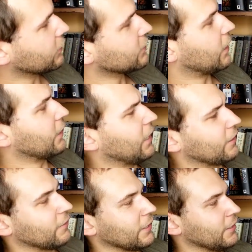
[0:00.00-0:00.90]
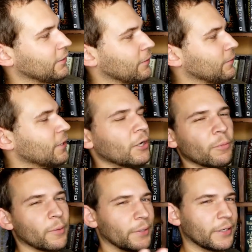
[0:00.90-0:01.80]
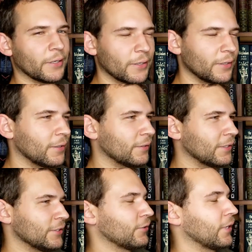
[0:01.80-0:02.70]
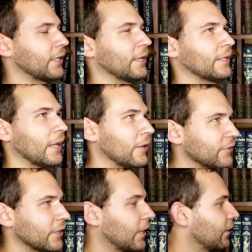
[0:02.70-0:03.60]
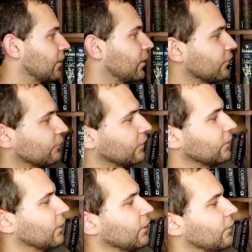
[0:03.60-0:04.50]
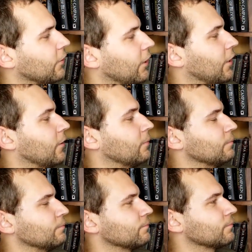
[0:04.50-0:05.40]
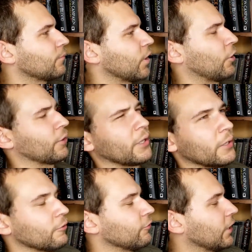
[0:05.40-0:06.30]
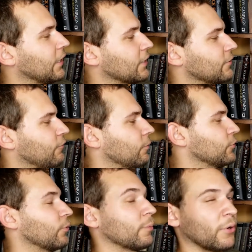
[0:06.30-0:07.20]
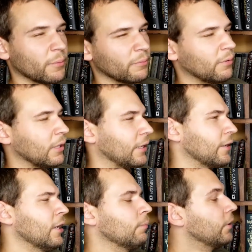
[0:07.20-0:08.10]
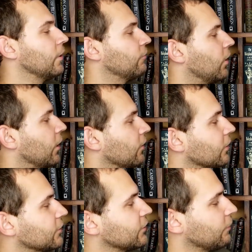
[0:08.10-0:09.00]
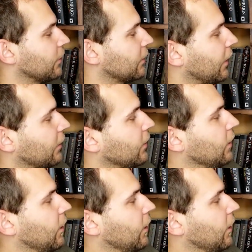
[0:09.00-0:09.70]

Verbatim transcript: And it's got kind of like, you know, what we consider like kind of Celtic iconography um, or calligraphy, I guess, from sort of probably like medieval Ireland, something like that.